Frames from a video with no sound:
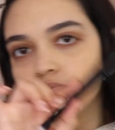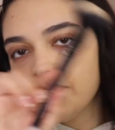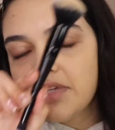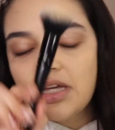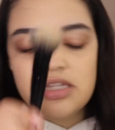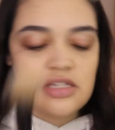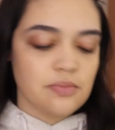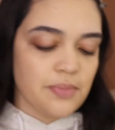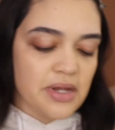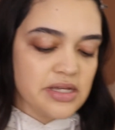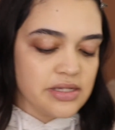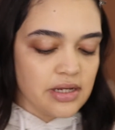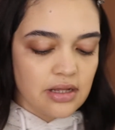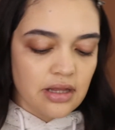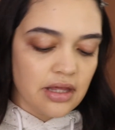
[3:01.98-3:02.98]
it's
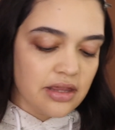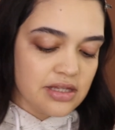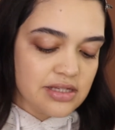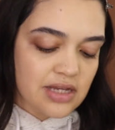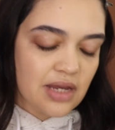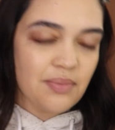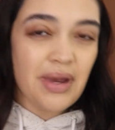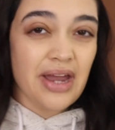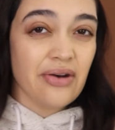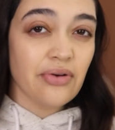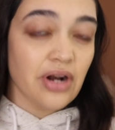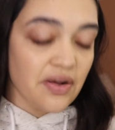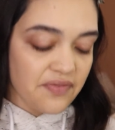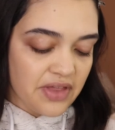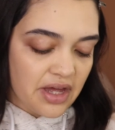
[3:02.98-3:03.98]
basically the same. I don't
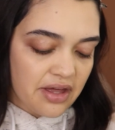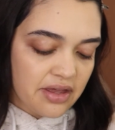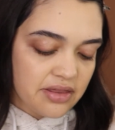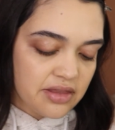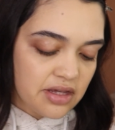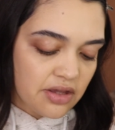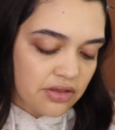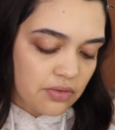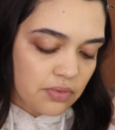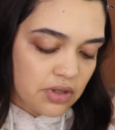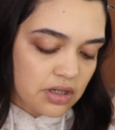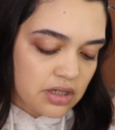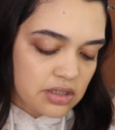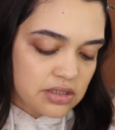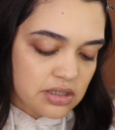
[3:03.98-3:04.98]
have the other one
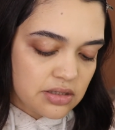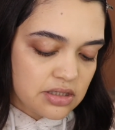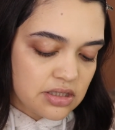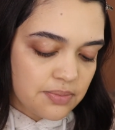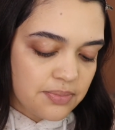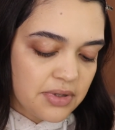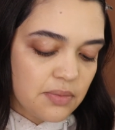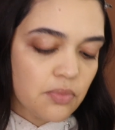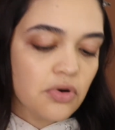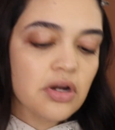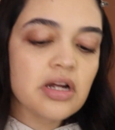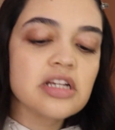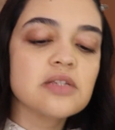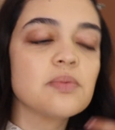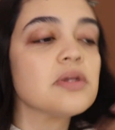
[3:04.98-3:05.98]
because it's a bit more
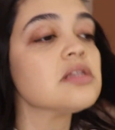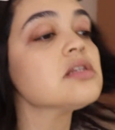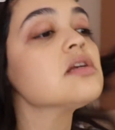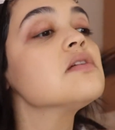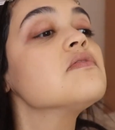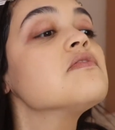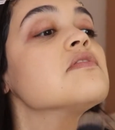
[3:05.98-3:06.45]
expensive.